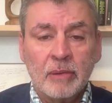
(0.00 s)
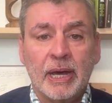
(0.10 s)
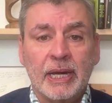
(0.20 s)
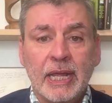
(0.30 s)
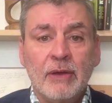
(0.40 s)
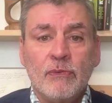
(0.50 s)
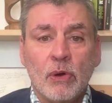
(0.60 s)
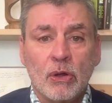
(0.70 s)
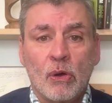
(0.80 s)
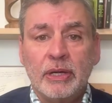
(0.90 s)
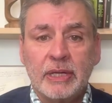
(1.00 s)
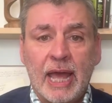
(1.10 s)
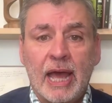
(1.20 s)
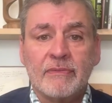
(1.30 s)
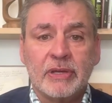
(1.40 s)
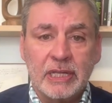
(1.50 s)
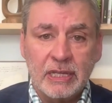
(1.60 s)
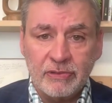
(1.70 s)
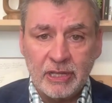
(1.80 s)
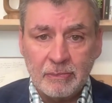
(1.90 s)
But if we're going to have an
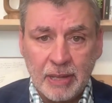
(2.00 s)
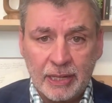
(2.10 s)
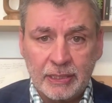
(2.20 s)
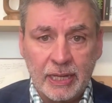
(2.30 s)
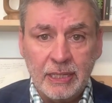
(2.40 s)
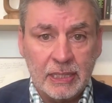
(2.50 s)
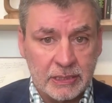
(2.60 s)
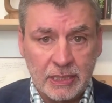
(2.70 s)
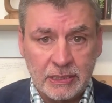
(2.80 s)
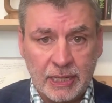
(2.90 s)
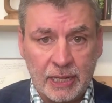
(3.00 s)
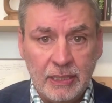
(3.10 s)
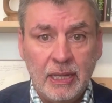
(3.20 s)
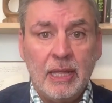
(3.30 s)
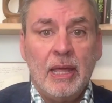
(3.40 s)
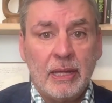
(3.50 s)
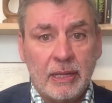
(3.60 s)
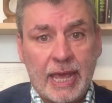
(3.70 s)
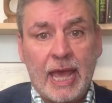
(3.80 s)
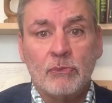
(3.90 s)
E V mandate, as I said,
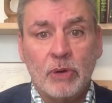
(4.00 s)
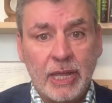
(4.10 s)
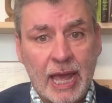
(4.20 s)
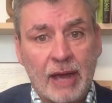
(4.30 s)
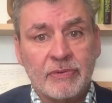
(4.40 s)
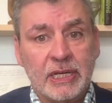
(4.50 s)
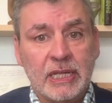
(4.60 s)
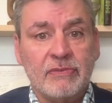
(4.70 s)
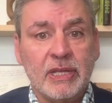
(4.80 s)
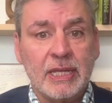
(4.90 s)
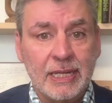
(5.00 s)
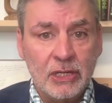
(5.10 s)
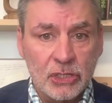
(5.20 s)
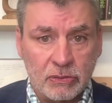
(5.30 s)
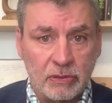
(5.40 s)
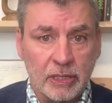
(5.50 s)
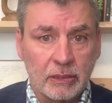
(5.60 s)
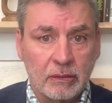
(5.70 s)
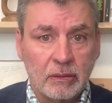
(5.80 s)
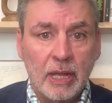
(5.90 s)
can we have an E V industry?
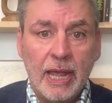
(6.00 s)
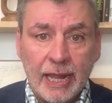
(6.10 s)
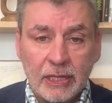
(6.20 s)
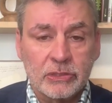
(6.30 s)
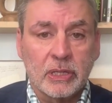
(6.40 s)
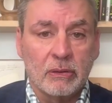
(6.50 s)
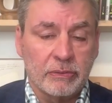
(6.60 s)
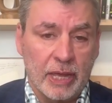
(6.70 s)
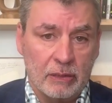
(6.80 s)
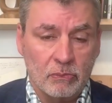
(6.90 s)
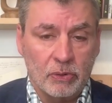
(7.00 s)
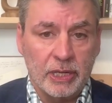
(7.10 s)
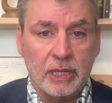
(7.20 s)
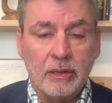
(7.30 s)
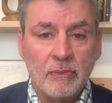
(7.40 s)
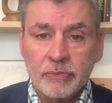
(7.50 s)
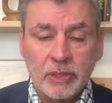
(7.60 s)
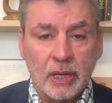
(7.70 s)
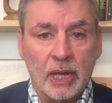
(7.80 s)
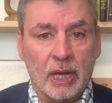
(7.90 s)
And so that we,
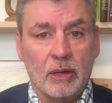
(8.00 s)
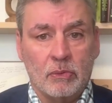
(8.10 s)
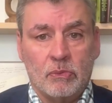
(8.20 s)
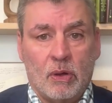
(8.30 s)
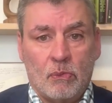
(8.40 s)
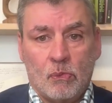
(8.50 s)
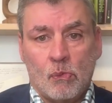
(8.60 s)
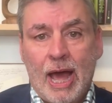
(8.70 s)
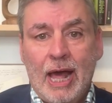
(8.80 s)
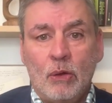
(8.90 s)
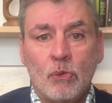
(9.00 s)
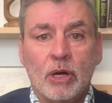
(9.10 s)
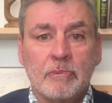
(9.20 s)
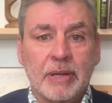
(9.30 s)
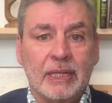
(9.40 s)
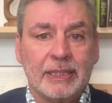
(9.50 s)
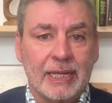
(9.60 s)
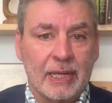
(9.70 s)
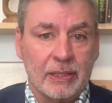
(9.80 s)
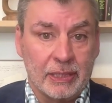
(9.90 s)
uh, while we're
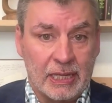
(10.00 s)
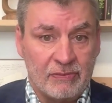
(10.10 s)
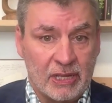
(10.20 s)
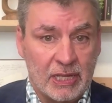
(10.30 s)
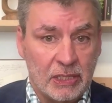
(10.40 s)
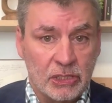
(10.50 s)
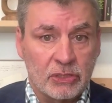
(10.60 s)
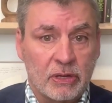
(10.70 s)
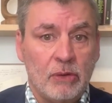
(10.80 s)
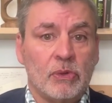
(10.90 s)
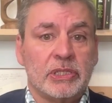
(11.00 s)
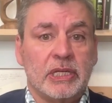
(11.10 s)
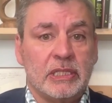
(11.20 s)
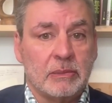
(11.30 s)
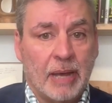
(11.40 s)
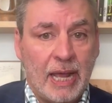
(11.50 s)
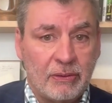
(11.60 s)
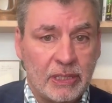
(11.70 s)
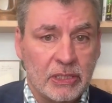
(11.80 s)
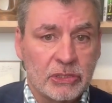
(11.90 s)
building the E V industry, which needs a
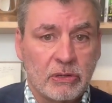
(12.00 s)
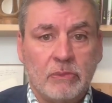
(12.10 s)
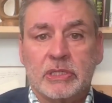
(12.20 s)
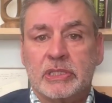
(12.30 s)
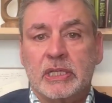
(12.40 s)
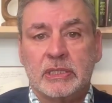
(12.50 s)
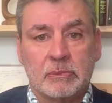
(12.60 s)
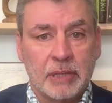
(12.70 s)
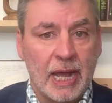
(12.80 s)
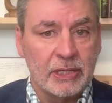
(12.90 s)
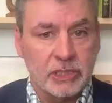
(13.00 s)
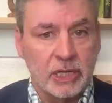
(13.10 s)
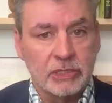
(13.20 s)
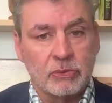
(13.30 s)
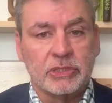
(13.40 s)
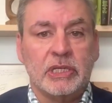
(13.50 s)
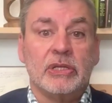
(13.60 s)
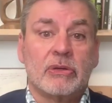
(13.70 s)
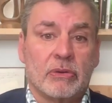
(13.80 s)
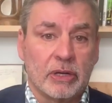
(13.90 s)
battery industry, which needs supply chains, which
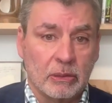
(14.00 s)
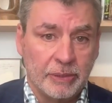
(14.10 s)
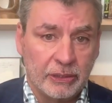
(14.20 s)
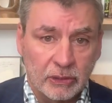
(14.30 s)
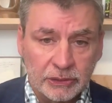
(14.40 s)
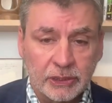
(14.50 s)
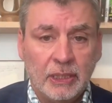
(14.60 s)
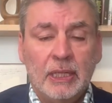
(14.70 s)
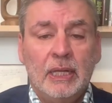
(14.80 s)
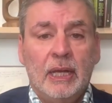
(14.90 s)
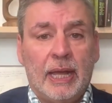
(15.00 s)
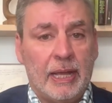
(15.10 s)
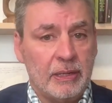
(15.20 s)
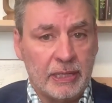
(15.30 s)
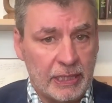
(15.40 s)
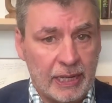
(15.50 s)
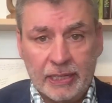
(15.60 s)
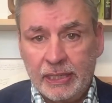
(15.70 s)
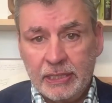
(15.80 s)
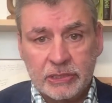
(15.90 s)
needs critical minerals, and then
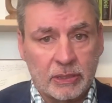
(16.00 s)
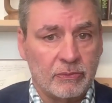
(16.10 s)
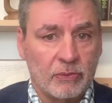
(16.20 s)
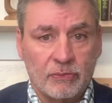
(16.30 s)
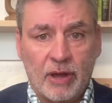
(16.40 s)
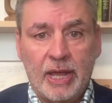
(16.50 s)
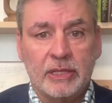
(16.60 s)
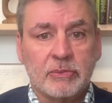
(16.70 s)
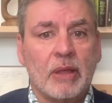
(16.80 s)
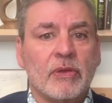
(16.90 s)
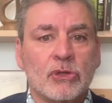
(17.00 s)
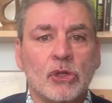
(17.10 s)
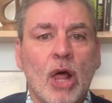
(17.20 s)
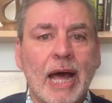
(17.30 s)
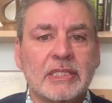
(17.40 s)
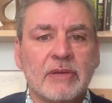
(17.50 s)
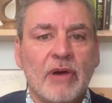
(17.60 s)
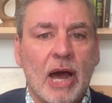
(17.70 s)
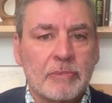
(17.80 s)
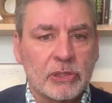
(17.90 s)
it needs to refine its, there's lots of
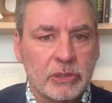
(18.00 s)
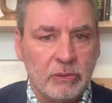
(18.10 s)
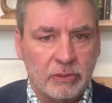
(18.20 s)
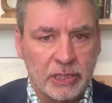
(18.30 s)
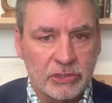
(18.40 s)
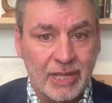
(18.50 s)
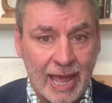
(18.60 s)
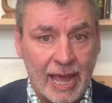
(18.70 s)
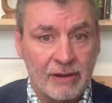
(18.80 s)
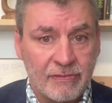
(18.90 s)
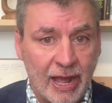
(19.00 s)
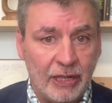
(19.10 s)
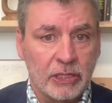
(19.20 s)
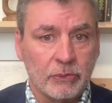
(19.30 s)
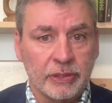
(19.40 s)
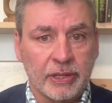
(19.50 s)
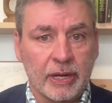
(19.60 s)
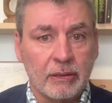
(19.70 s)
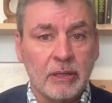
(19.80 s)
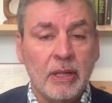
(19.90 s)
opportunities to add value in
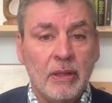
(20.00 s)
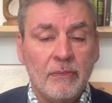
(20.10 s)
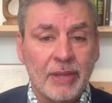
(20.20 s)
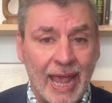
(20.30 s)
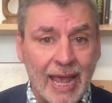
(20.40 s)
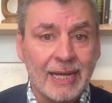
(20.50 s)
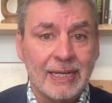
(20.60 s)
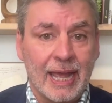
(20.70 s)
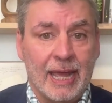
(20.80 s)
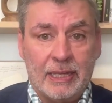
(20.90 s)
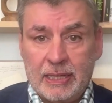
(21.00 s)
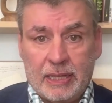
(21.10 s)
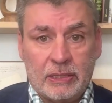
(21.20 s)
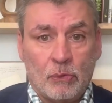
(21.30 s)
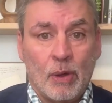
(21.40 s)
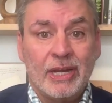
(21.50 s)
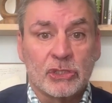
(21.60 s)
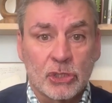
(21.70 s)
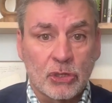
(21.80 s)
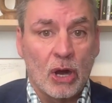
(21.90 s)
there. And, at, and the way
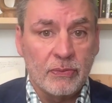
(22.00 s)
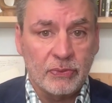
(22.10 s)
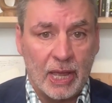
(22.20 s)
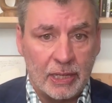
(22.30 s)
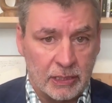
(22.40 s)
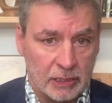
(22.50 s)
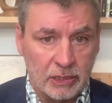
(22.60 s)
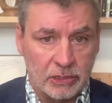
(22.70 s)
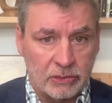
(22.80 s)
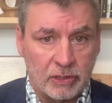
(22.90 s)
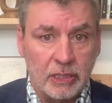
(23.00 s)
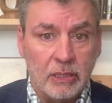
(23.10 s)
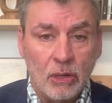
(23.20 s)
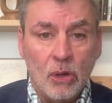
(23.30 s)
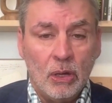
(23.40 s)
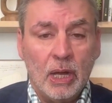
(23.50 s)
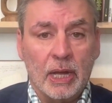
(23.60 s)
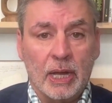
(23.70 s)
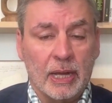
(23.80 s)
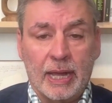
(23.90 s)
to start that industry,
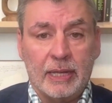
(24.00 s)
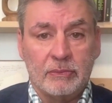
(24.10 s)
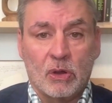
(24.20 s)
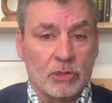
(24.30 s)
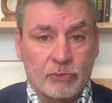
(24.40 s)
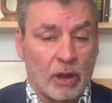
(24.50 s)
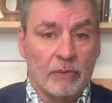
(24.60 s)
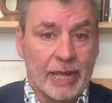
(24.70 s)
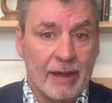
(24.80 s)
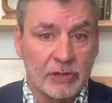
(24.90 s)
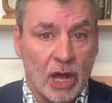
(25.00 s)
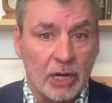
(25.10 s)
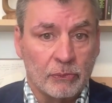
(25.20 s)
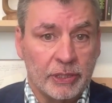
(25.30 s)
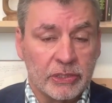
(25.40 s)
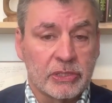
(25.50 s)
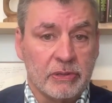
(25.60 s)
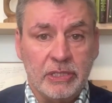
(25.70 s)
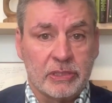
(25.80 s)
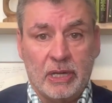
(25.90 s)
uh, and of course, we already have an auto
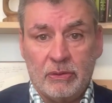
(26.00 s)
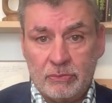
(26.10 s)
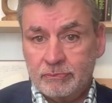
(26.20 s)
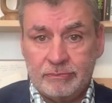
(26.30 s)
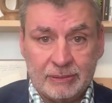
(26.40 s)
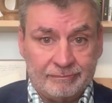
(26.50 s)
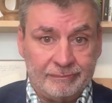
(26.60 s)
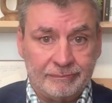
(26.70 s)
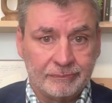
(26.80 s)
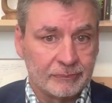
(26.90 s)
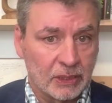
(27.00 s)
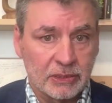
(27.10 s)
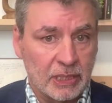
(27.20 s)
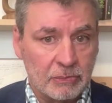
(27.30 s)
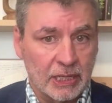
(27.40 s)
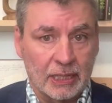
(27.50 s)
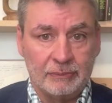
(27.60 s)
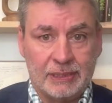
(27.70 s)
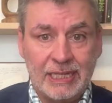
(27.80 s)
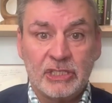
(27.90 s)
industry, so it seems like
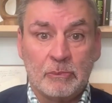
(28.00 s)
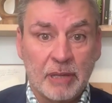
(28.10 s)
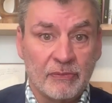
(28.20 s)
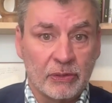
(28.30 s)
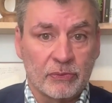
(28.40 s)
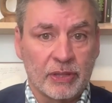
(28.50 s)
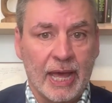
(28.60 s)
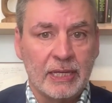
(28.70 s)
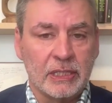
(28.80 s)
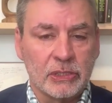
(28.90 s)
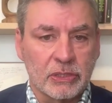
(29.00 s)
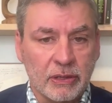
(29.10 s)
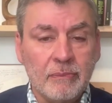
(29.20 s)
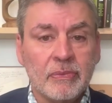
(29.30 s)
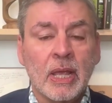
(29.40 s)
an easy pivot for that industry.